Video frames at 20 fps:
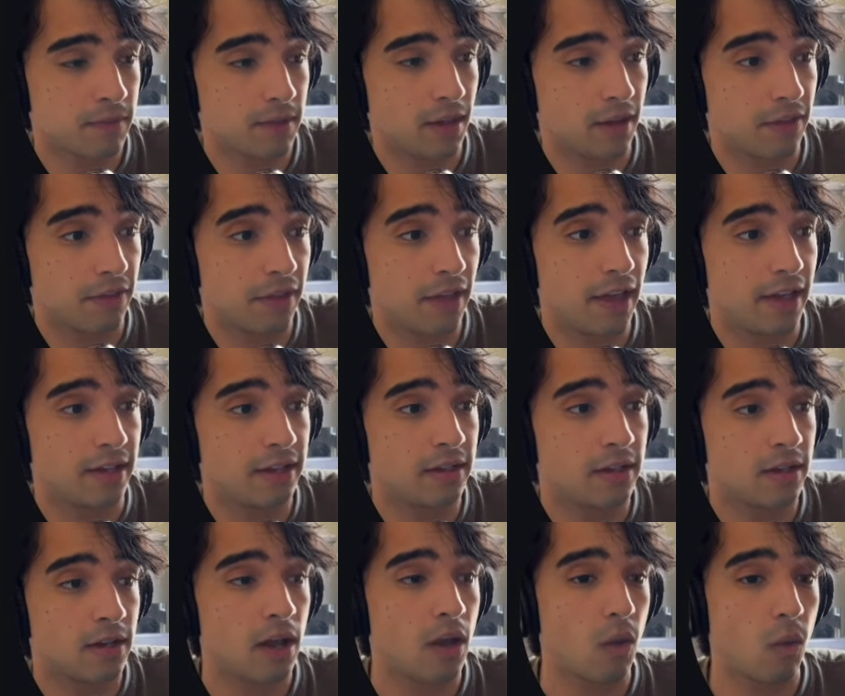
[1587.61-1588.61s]
and
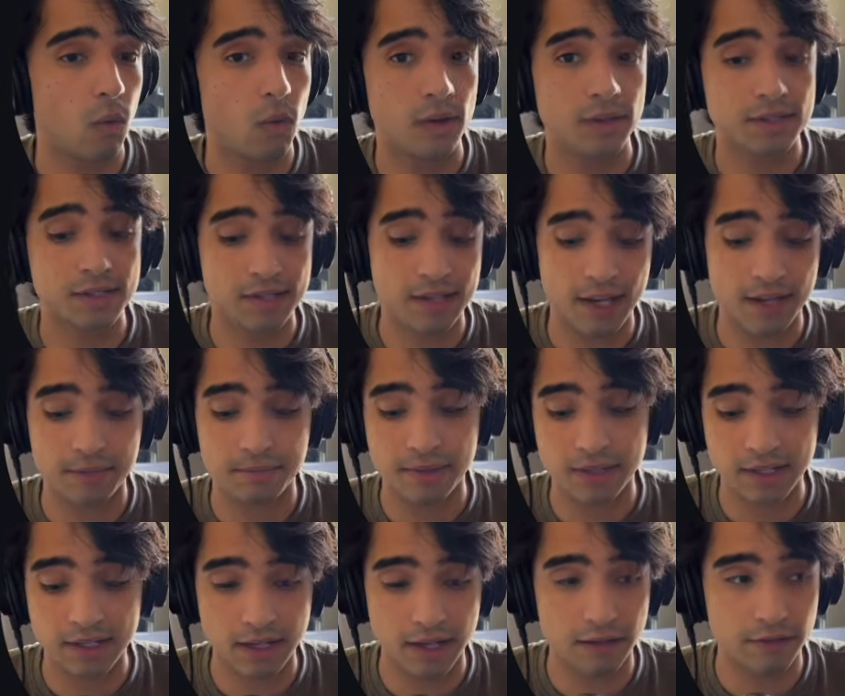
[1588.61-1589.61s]
then once that
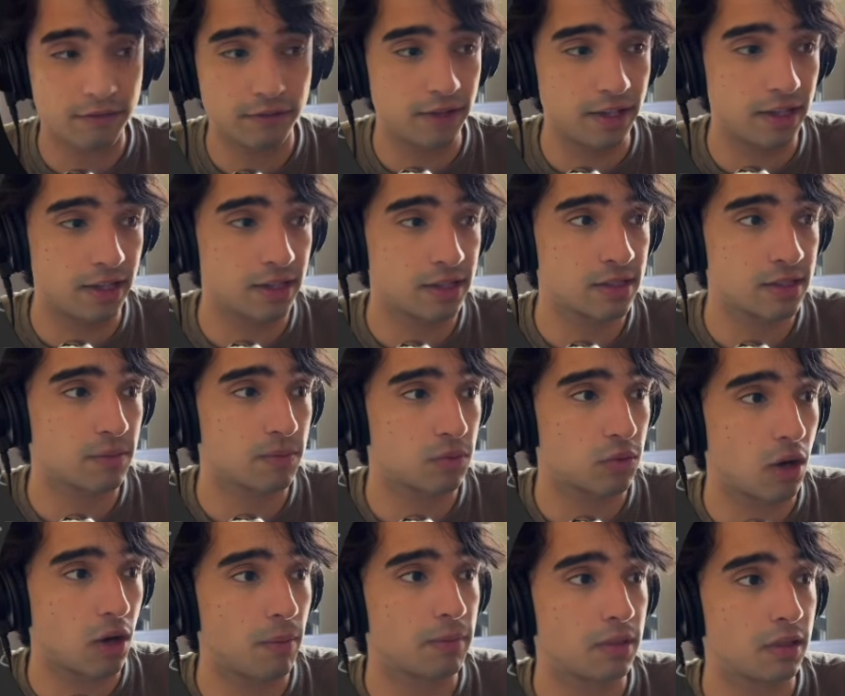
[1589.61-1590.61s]
PDF is
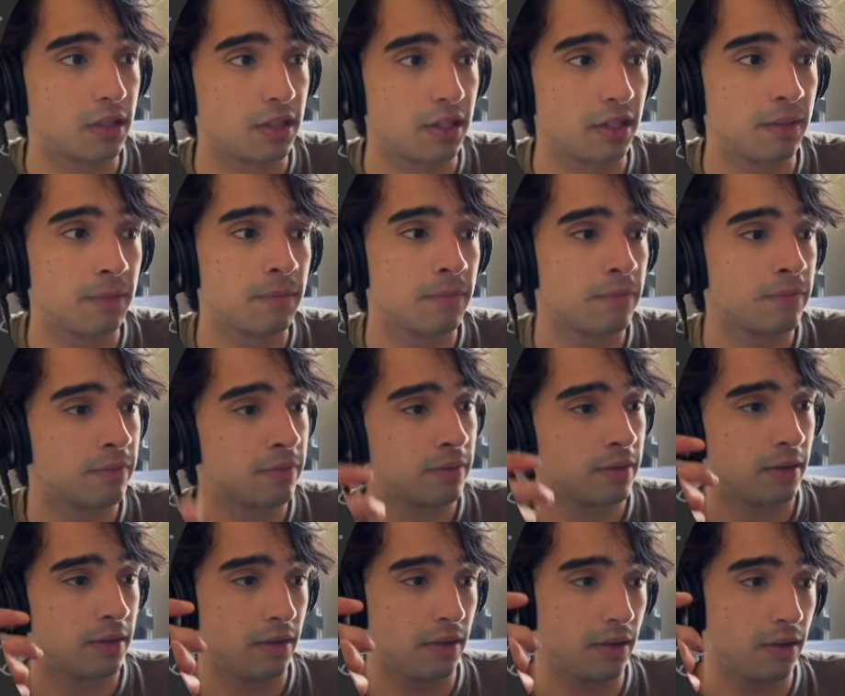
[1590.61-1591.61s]
properly
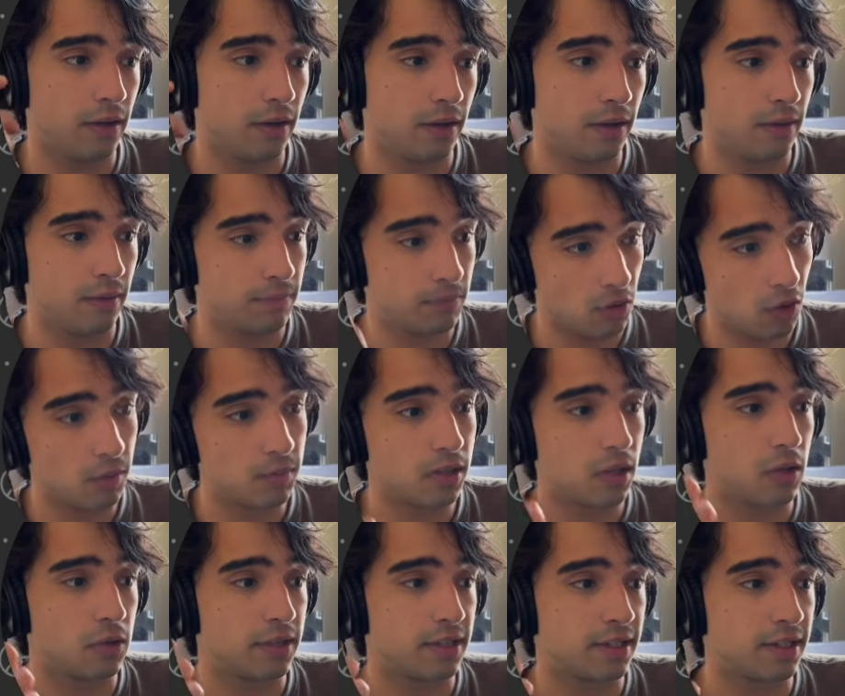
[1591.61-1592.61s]

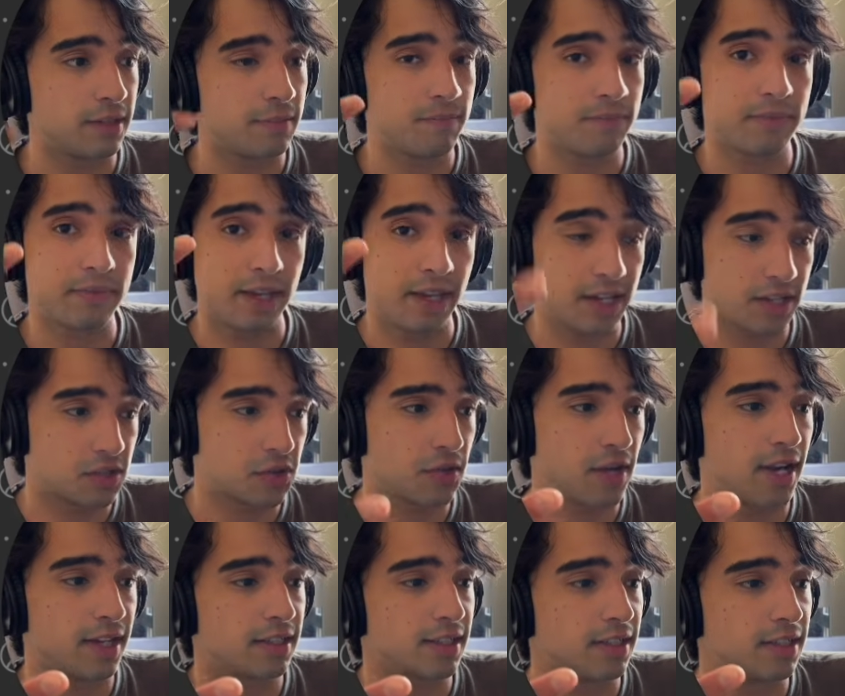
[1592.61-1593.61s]
uploaded,
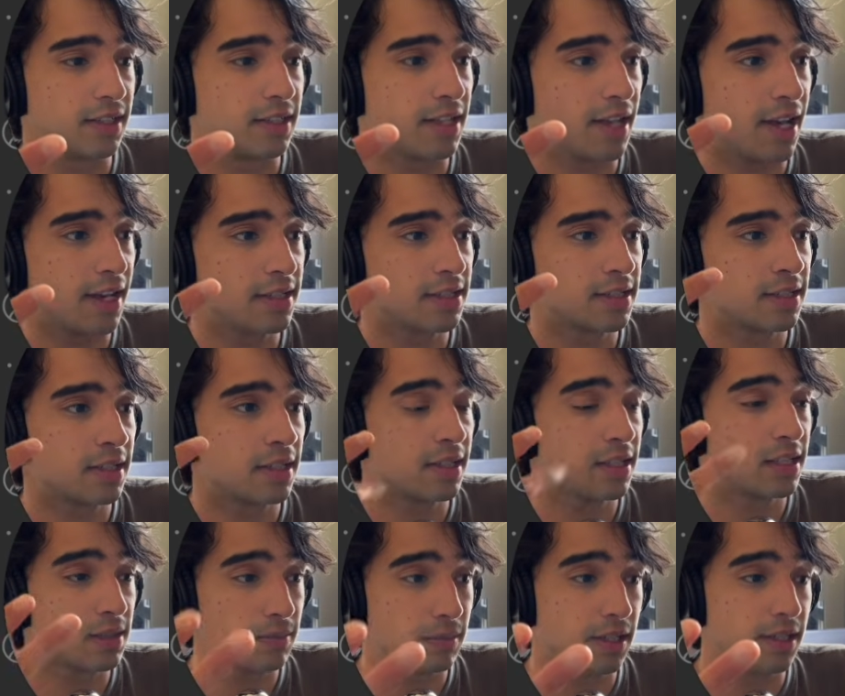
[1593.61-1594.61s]
extracted the text,
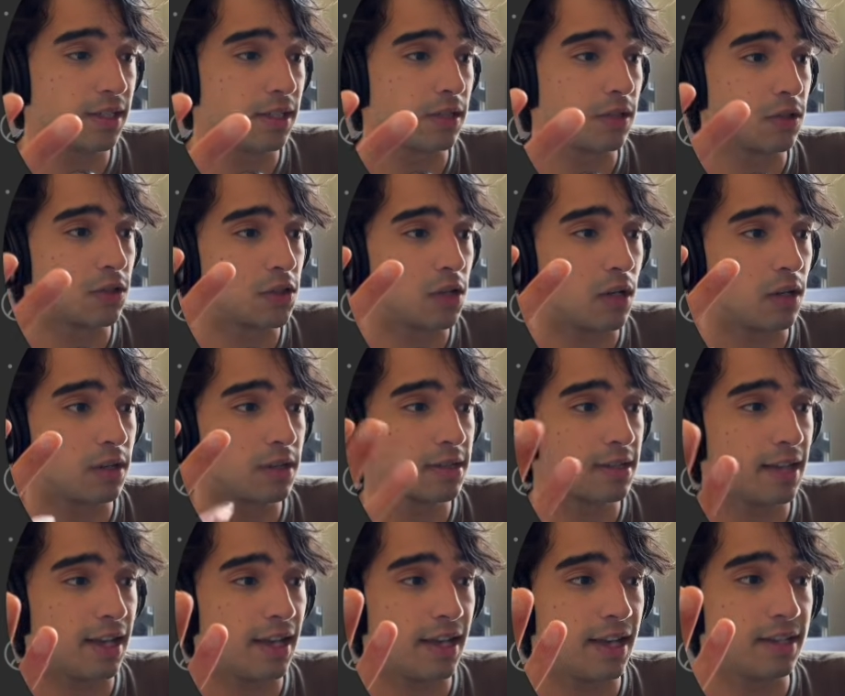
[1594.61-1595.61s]
split into
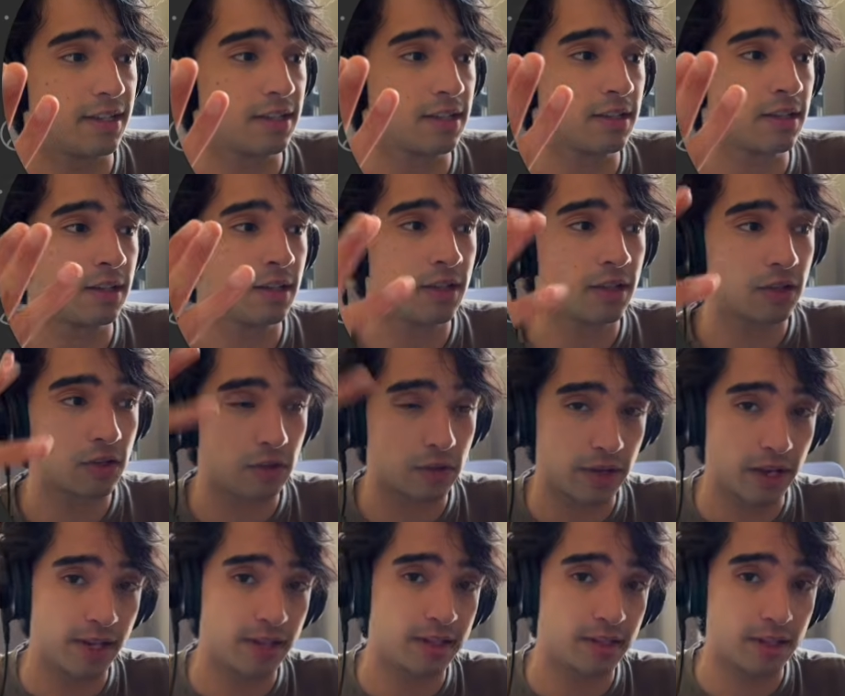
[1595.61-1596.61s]
chunks, and
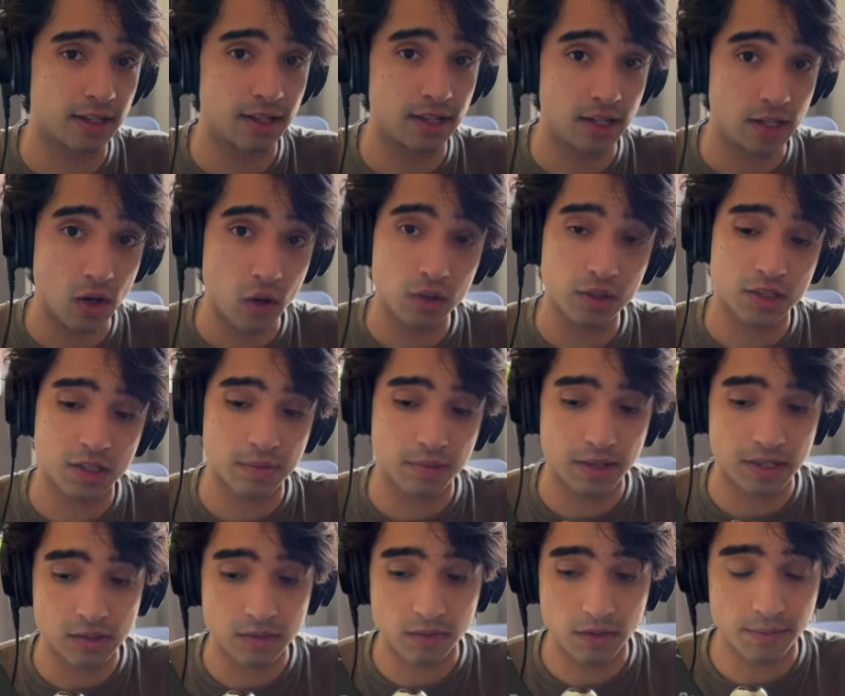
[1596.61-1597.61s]
created the knowledge
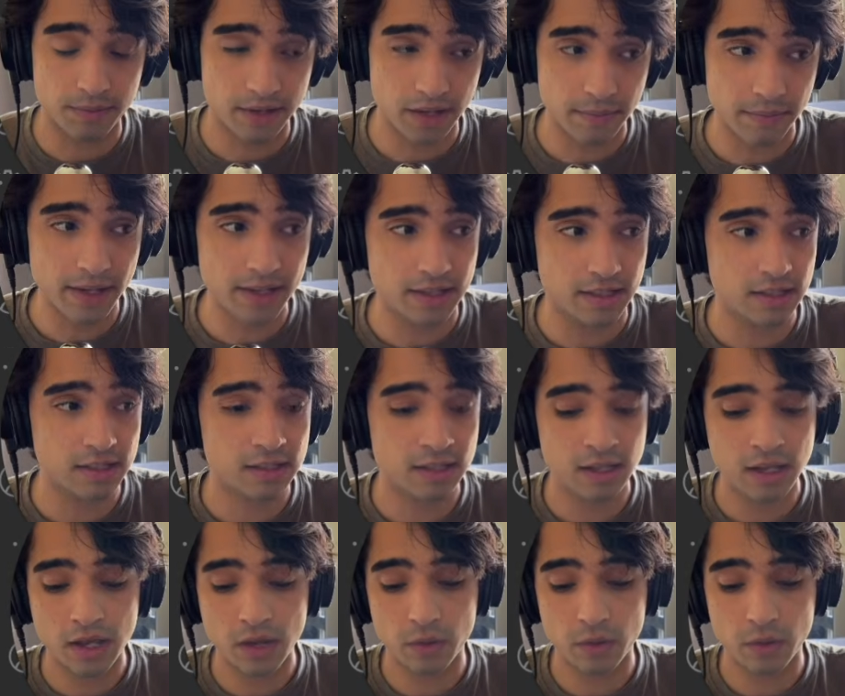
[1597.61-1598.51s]
base from the embeddings,